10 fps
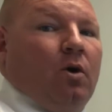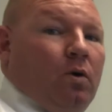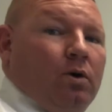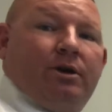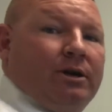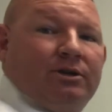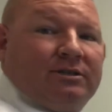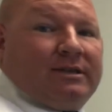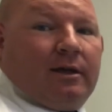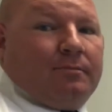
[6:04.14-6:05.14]
or you could
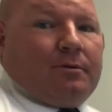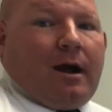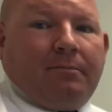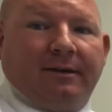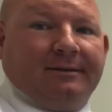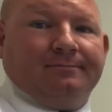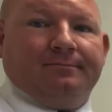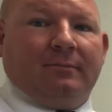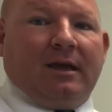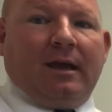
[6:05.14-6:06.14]
just sell the property,
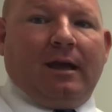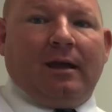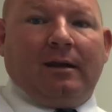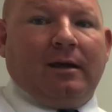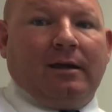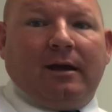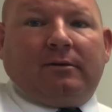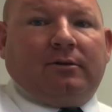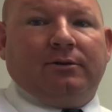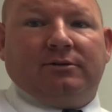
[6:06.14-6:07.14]
and now you
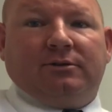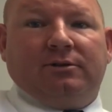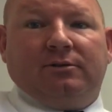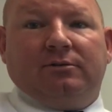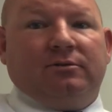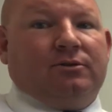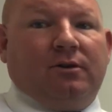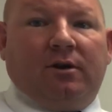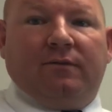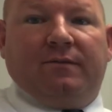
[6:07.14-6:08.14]
got close to
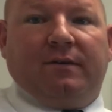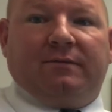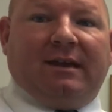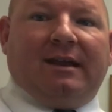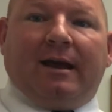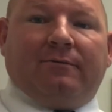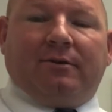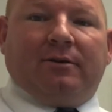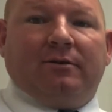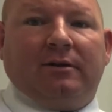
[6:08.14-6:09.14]

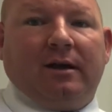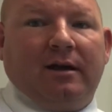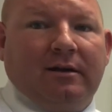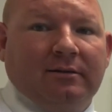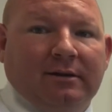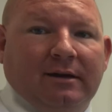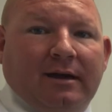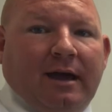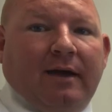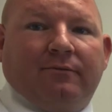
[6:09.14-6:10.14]
$215,000
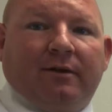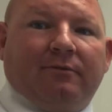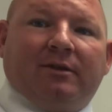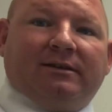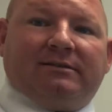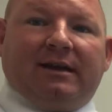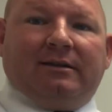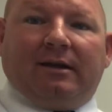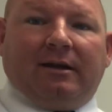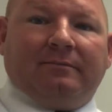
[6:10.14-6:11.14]
after everything's said
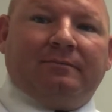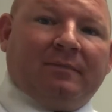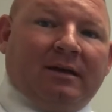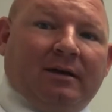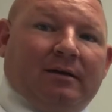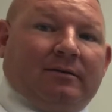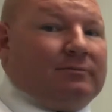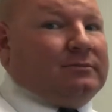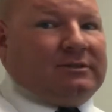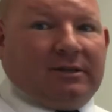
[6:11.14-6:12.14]
and done.
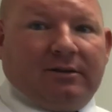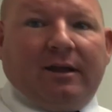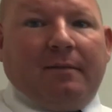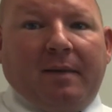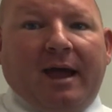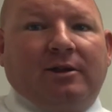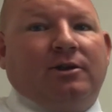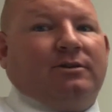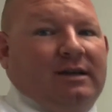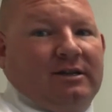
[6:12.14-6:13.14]
Still not bad.
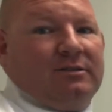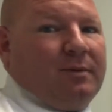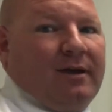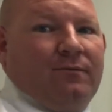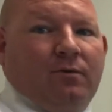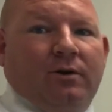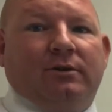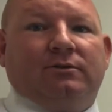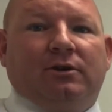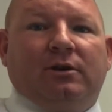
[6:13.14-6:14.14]
Your tenants paid for
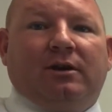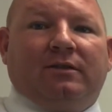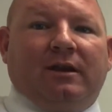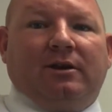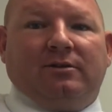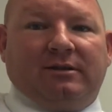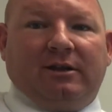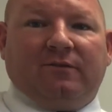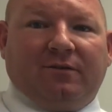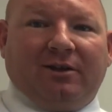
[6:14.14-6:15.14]
it, so you can thank your
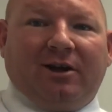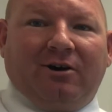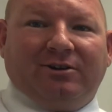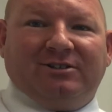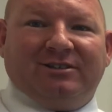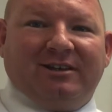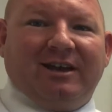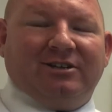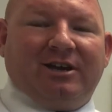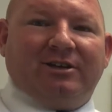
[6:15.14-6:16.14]
tenants for the college
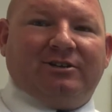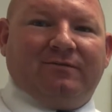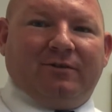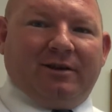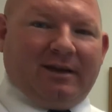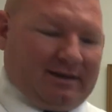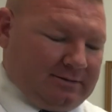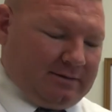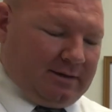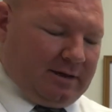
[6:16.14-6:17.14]
education for your
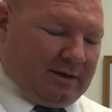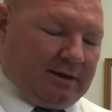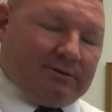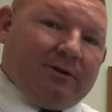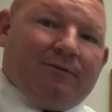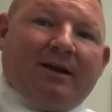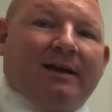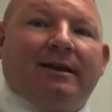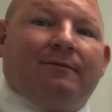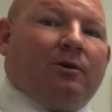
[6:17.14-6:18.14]
kids. So if you
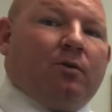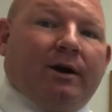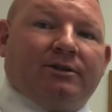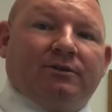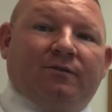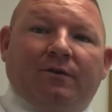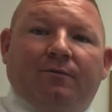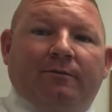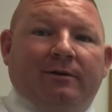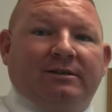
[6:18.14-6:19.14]
guys have any questions, feel
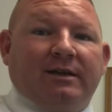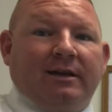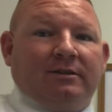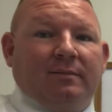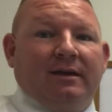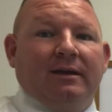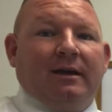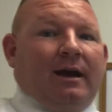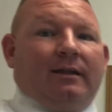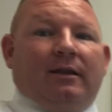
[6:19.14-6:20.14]
free to reach out to me.
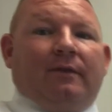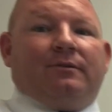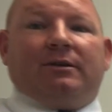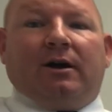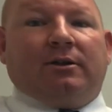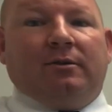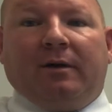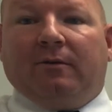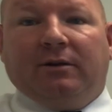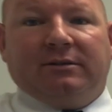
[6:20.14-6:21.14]
I'd love to talk to you
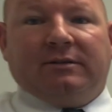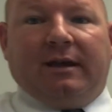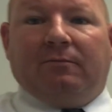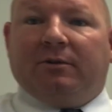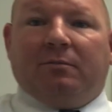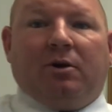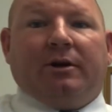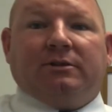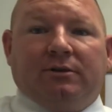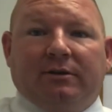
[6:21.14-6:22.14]
about real estate and what the
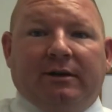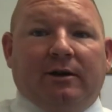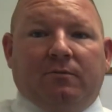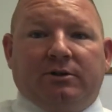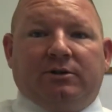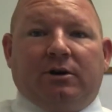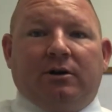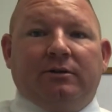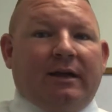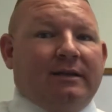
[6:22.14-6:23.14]
market's doing here in
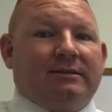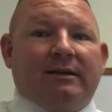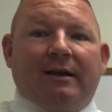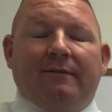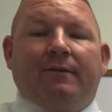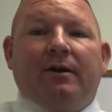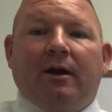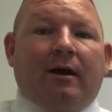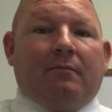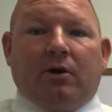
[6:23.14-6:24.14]
Wichita. It's a very
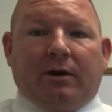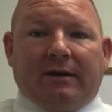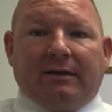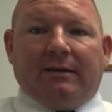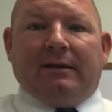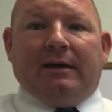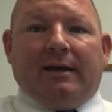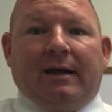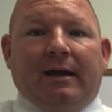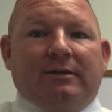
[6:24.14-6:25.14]
hot market,
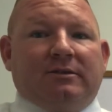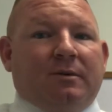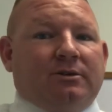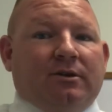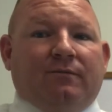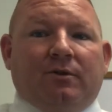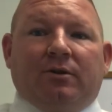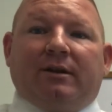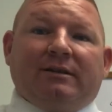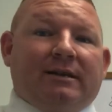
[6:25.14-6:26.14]
and especially if you're
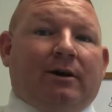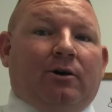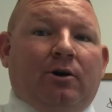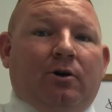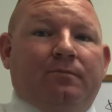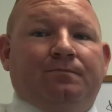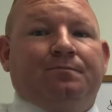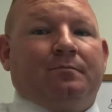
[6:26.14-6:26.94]
looking to sell a home,